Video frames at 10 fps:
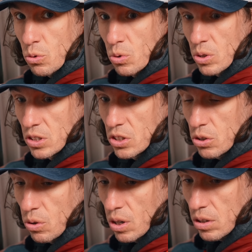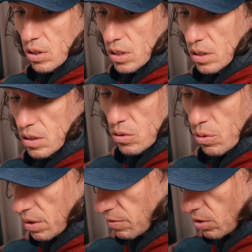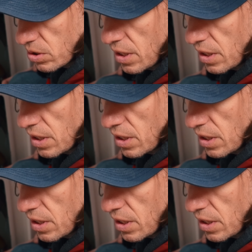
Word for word: tool in 220 volts,